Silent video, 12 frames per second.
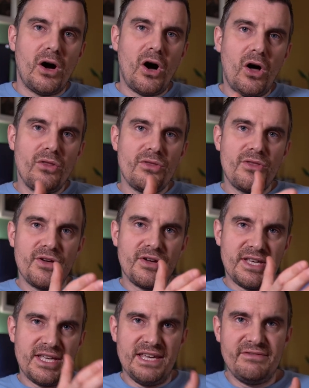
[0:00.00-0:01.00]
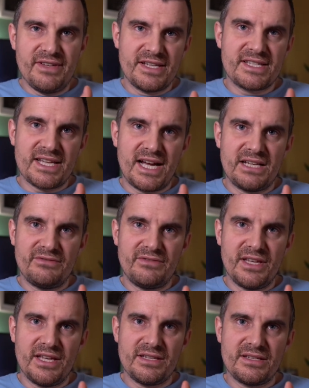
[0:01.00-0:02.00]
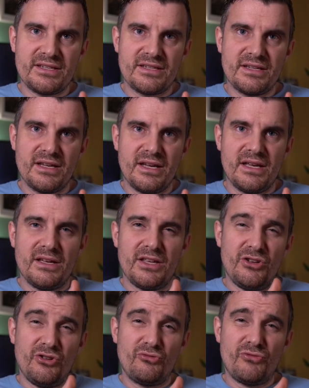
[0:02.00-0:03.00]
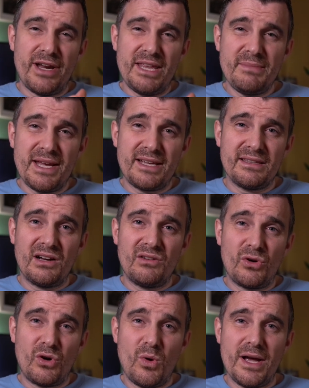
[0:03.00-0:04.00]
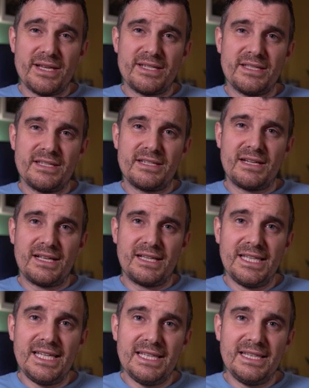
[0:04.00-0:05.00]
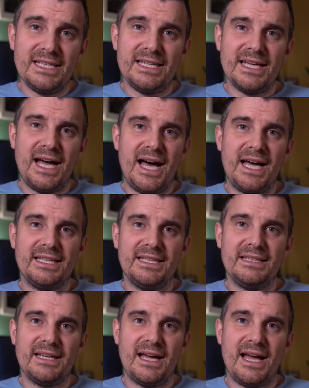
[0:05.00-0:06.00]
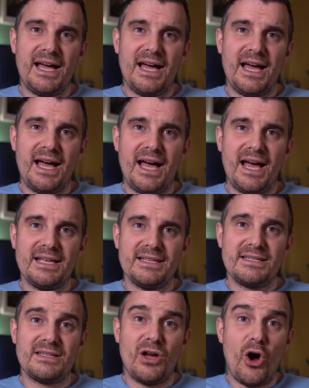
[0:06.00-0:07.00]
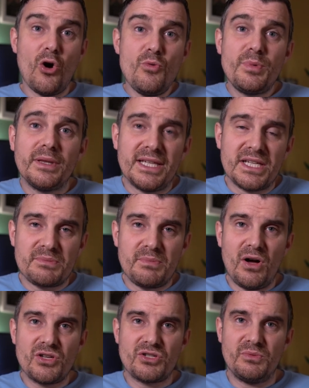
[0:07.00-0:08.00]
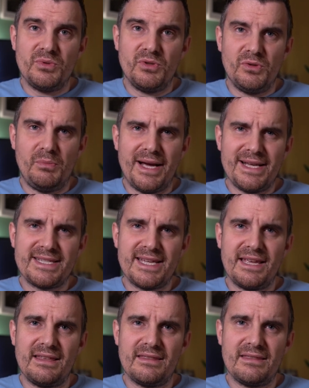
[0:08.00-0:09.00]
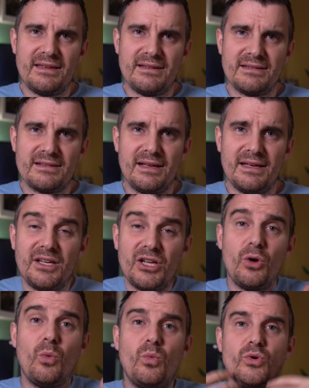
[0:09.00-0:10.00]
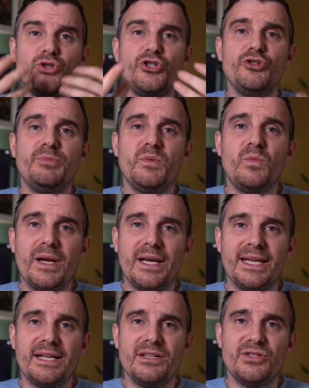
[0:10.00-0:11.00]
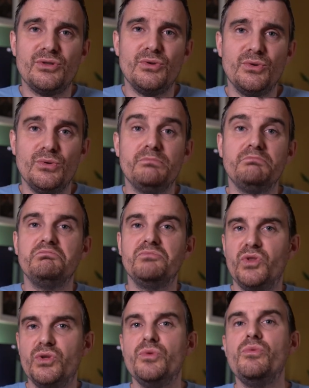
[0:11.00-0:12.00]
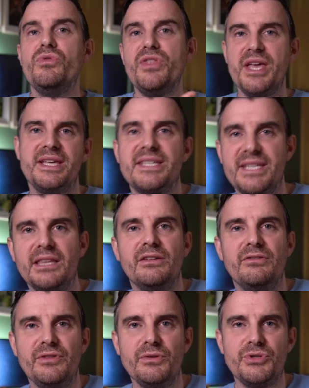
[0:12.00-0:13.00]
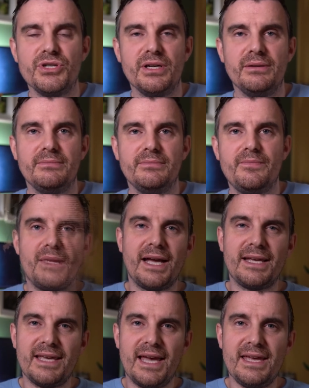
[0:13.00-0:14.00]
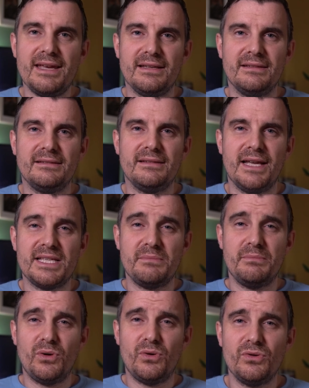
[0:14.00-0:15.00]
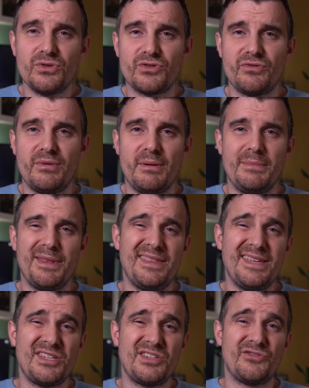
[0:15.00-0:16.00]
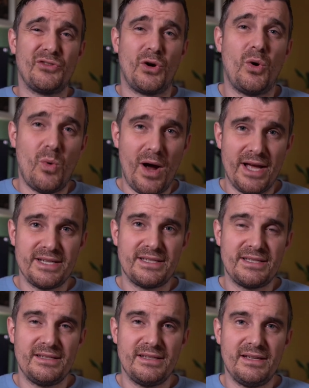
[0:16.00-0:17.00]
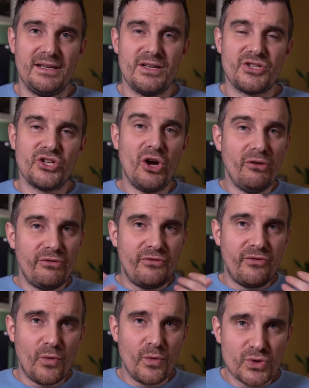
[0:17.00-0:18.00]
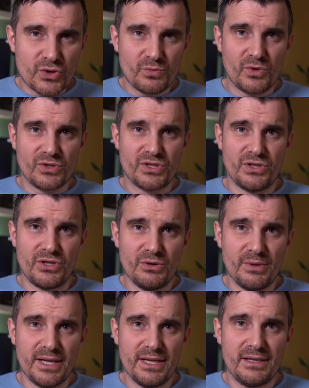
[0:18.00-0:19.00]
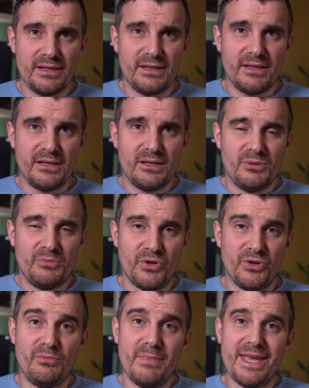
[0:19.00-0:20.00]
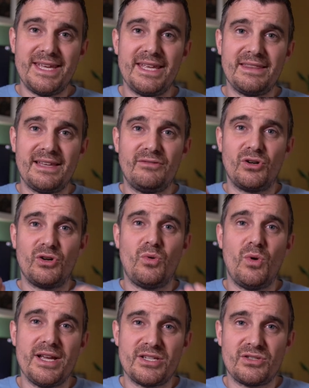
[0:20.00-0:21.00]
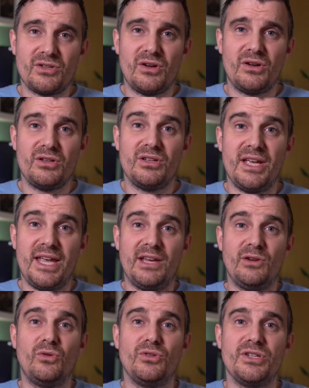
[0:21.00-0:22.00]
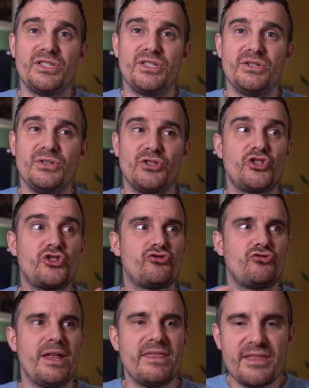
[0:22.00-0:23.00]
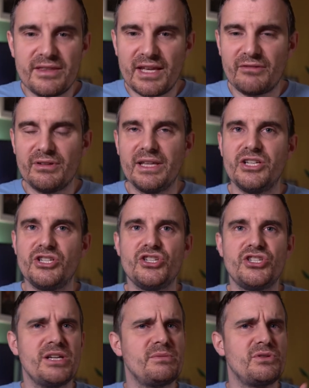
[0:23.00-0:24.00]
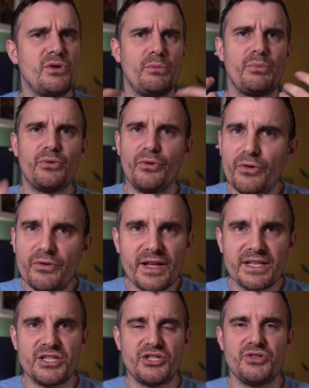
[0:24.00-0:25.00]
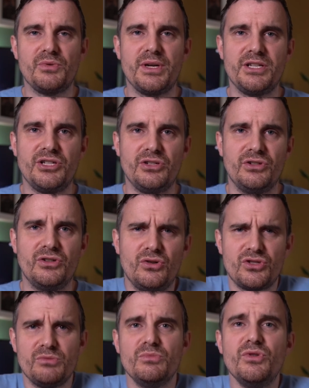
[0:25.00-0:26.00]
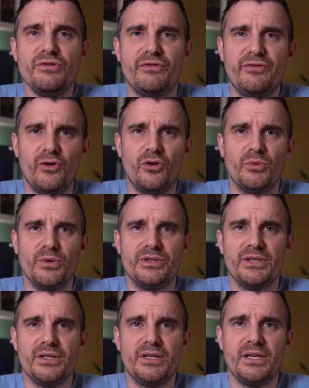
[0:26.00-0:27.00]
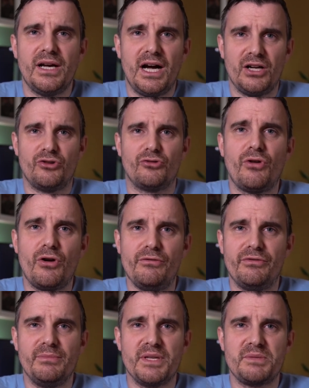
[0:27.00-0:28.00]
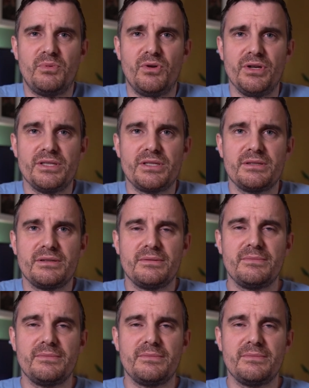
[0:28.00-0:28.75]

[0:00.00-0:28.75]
On the giving side of this, you're really making that request as cleanly and as openly as possible by saying things like, would you be willing to do this in the future? Again, it's important to remember this is a request. So you can't force someone to do it, but you're making that request in order to strengthen that relationship, to improve that situation, or to move forward and grow from this point.